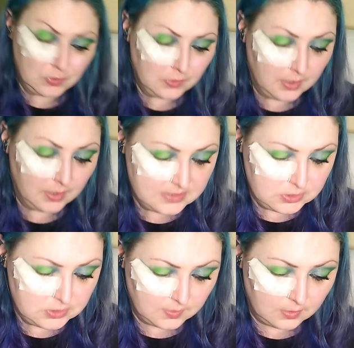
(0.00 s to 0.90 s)
online to
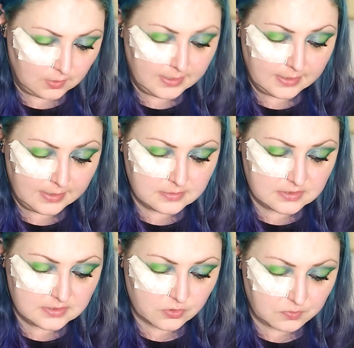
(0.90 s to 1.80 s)
you, and I'll link in the
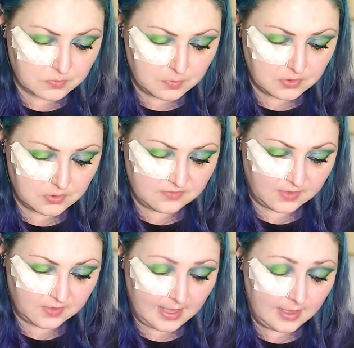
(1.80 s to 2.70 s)
description box if I
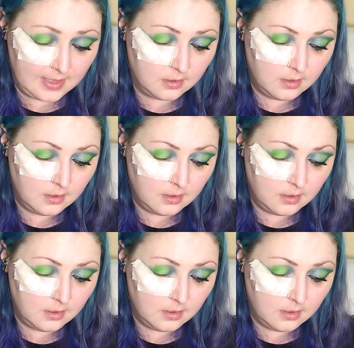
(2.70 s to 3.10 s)
can.